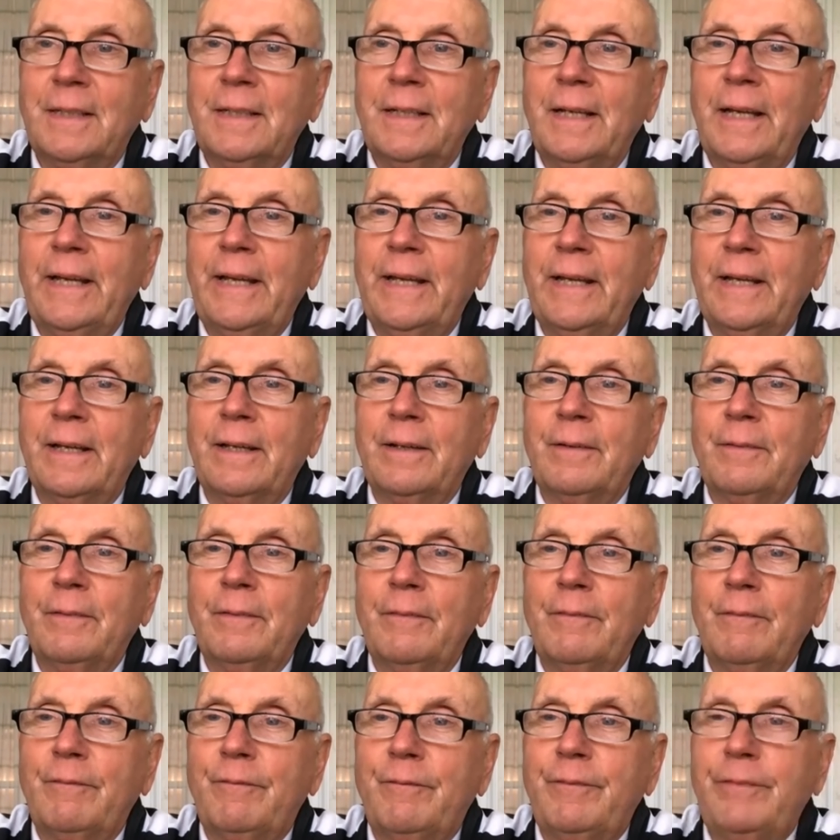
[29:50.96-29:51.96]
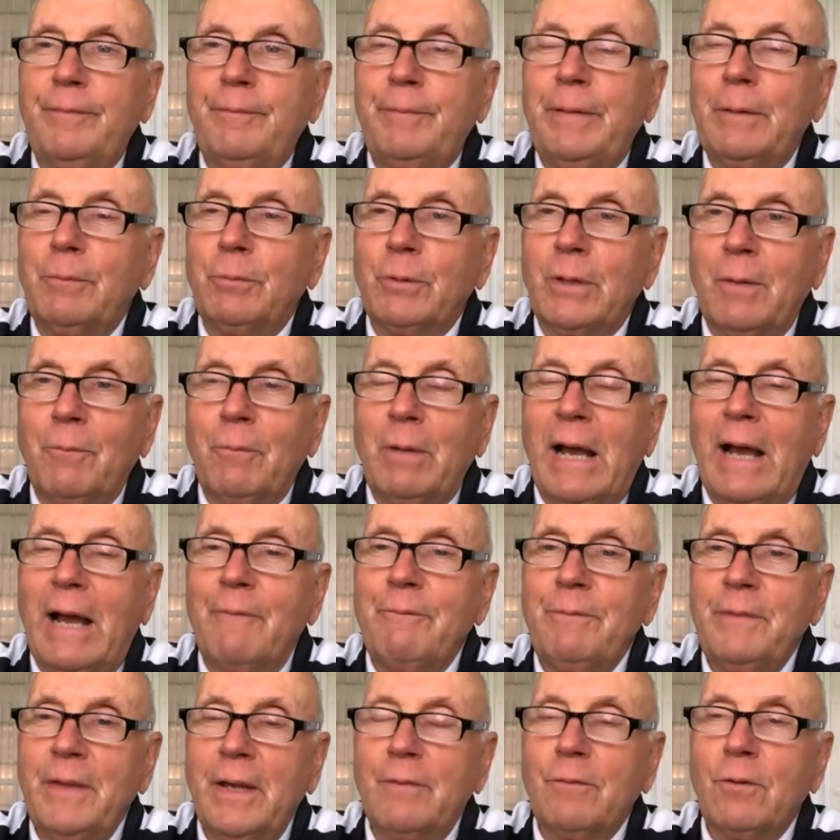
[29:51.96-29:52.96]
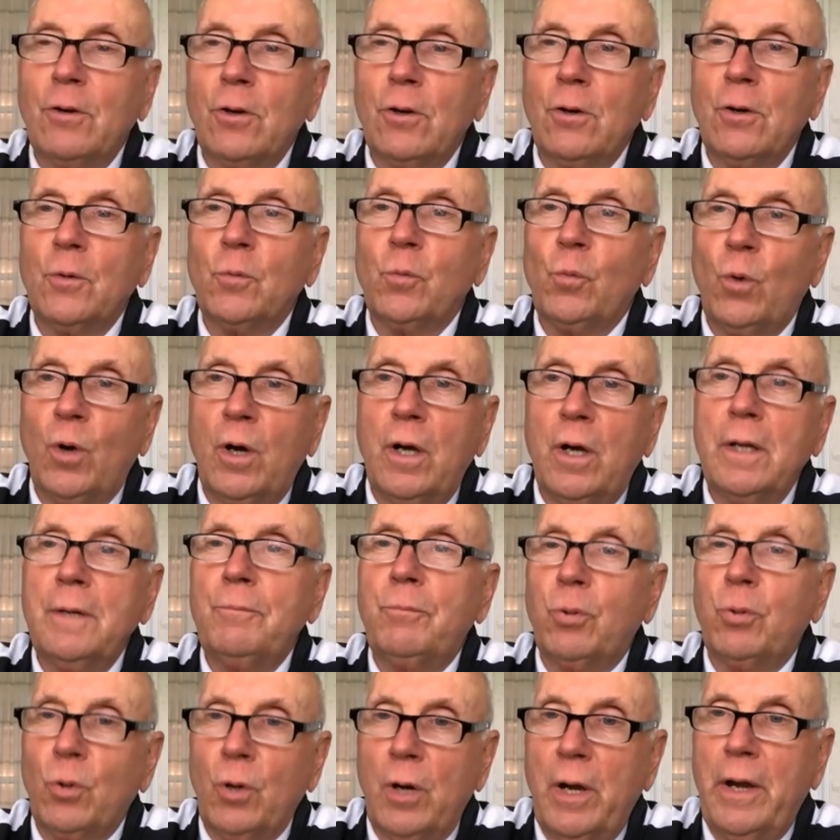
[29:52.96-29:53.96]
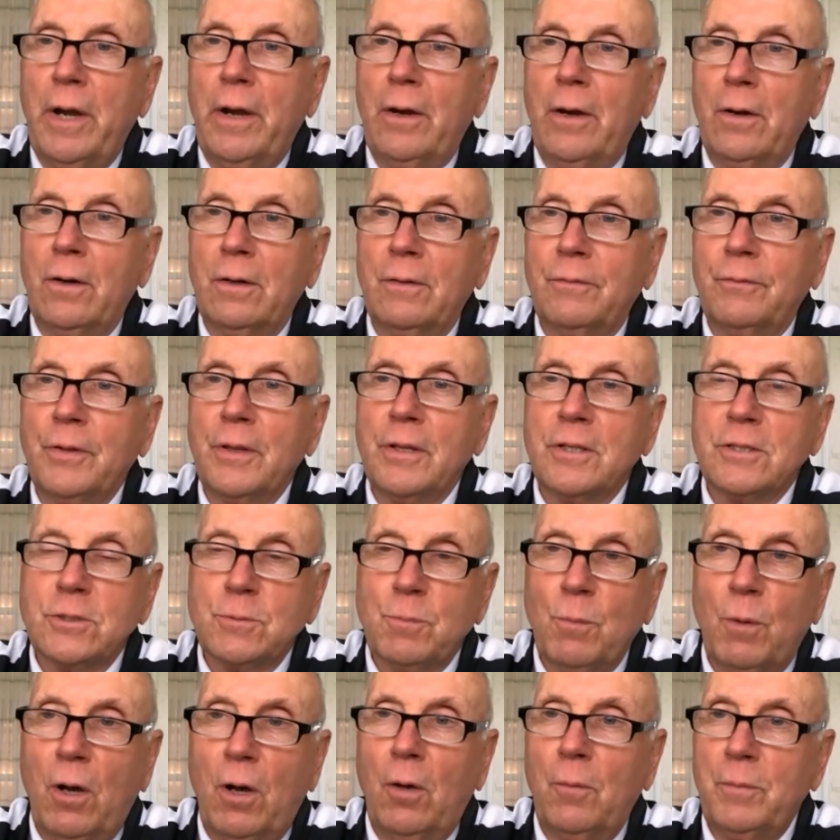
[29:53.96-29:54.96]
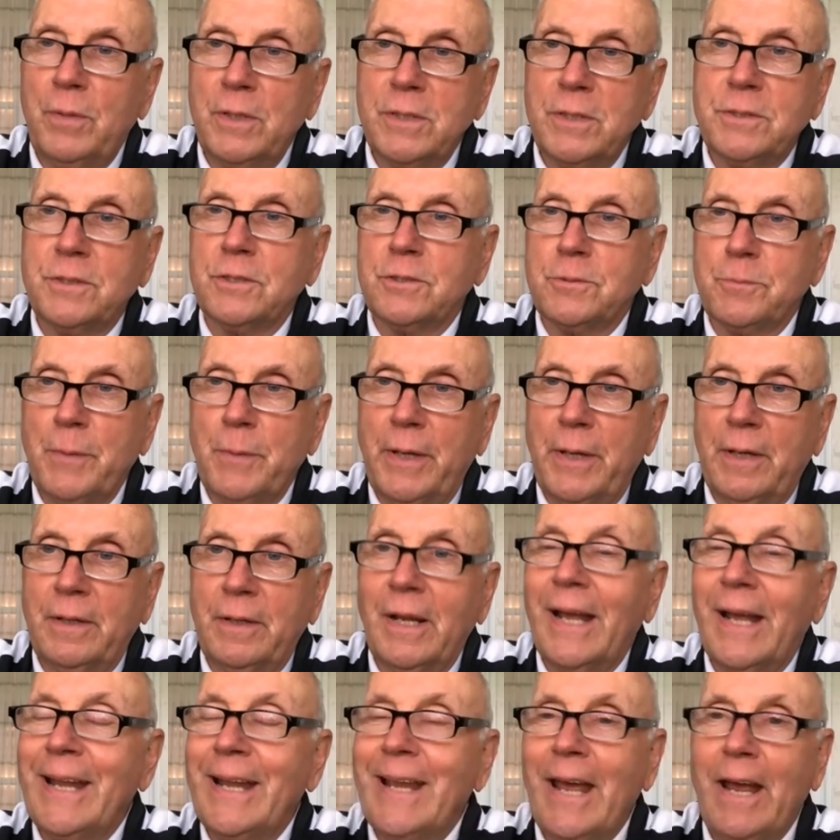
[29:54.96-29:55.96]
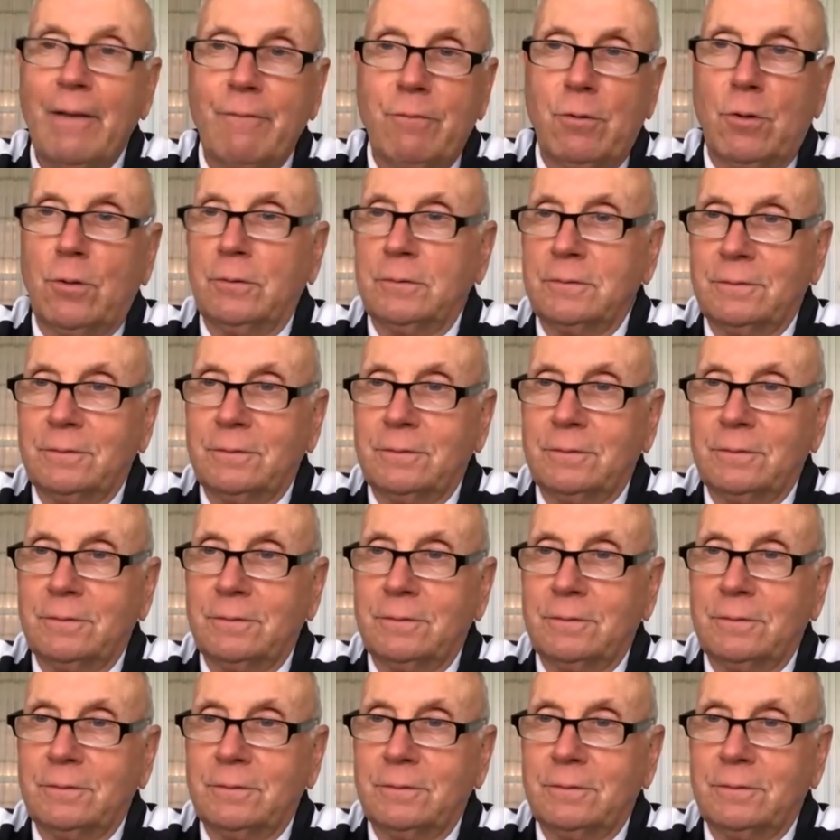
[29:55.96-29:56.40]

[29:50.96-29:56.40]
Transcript: And people, but I've never heard one prayer for the small businessman ever.